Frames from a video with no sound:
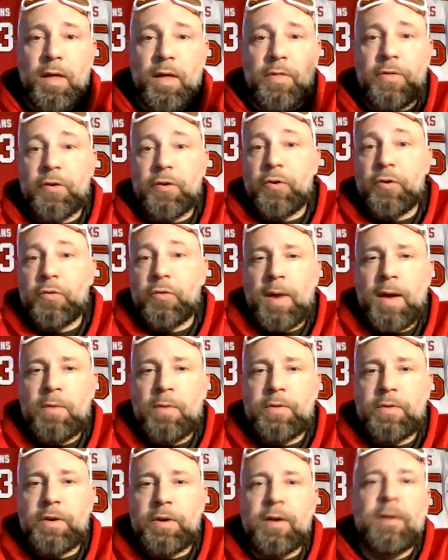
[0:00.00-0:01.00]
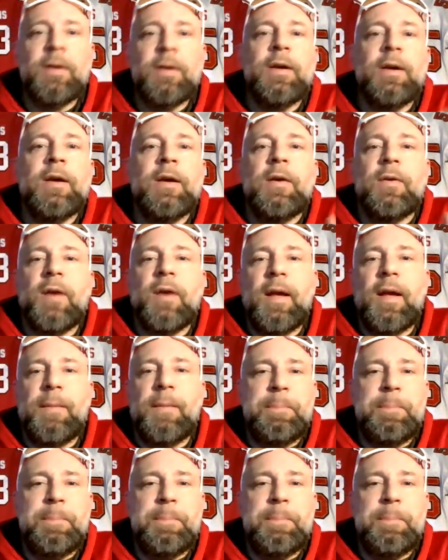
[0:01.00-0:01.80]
a 3rd rounder, right?